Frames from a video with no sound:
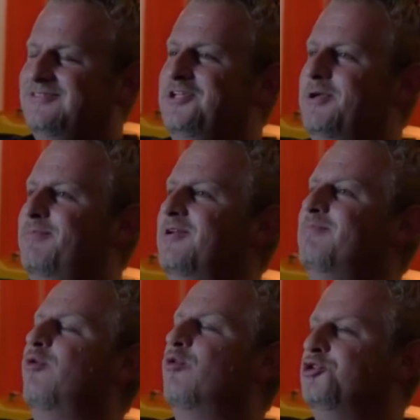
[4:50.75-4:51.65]
You
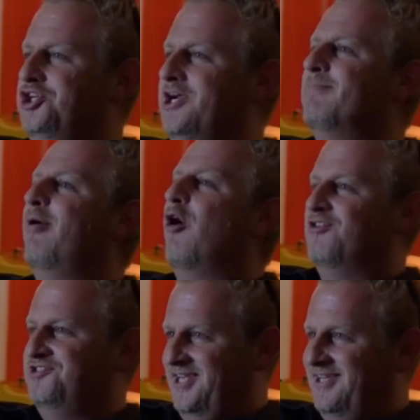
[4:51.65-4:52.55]
put more GM
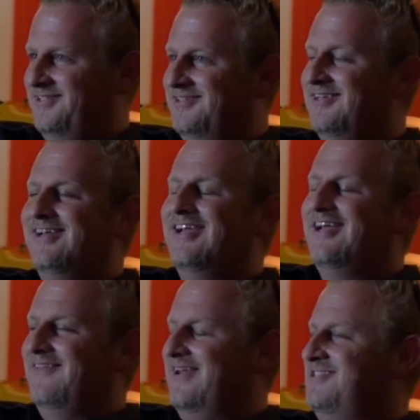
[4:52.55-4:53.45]
parts in it.
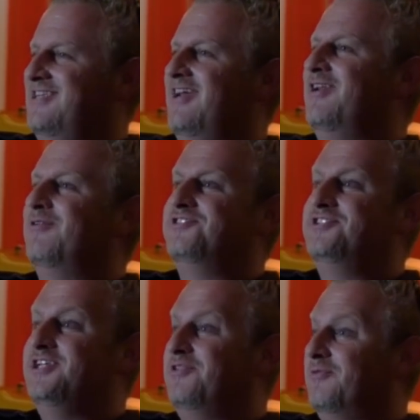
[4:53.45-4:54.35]
They set it on a
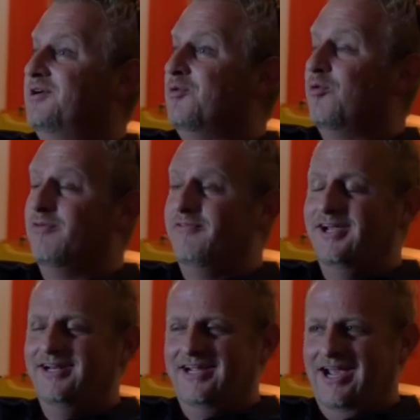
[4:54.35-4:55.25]
C3
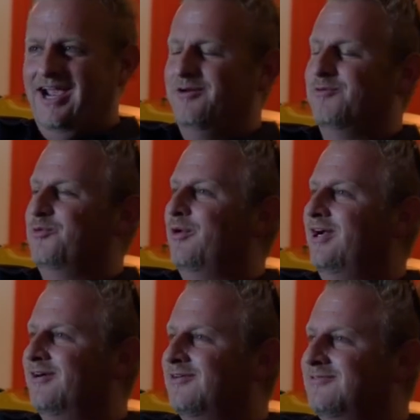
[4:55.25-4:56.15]
Corvette. It handled
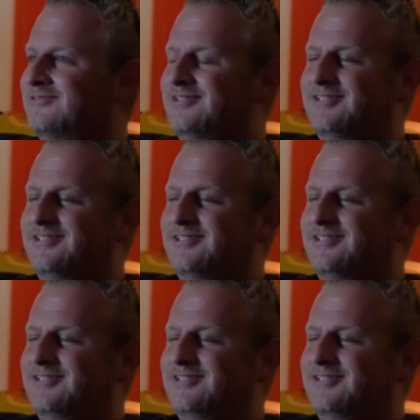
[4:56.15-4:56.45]
well,